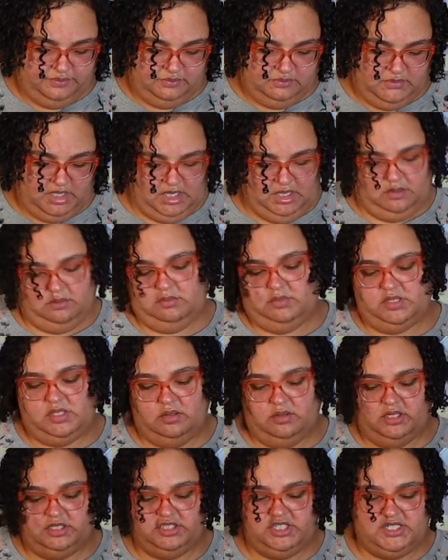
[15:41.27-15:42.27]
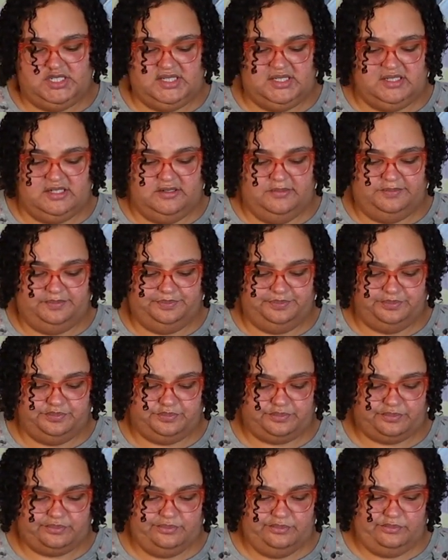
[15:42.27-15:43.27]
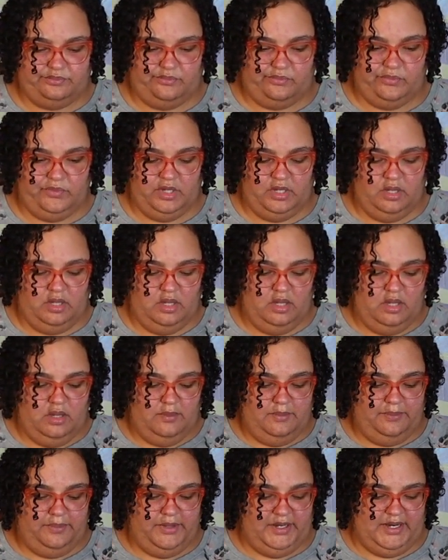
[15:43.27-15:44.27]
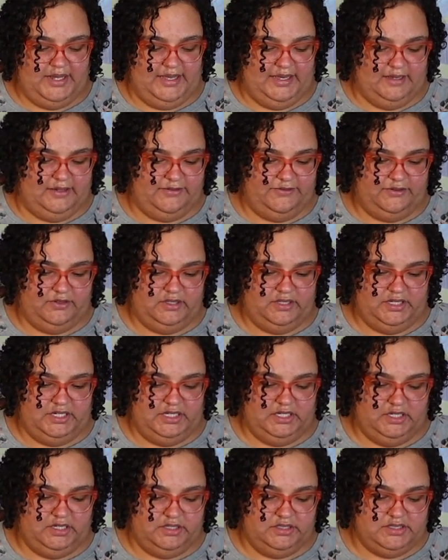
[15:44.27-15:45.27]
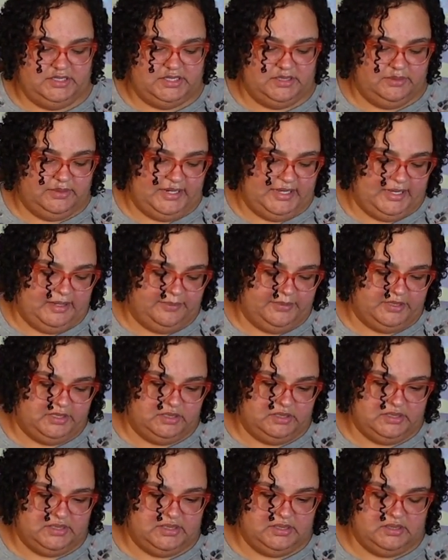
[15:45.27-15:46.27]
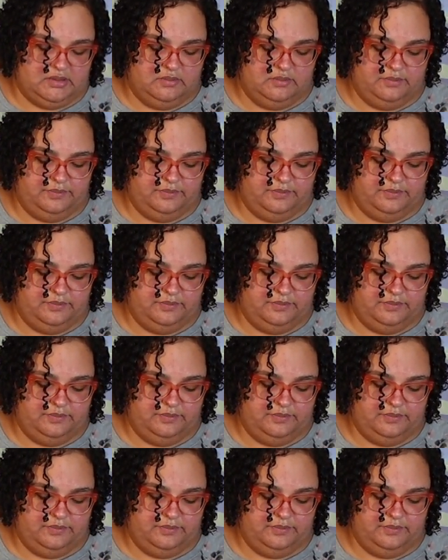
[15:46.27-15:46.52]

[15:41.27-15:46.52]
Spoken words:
Yeah, so I'll just put a handful in here and see what happens.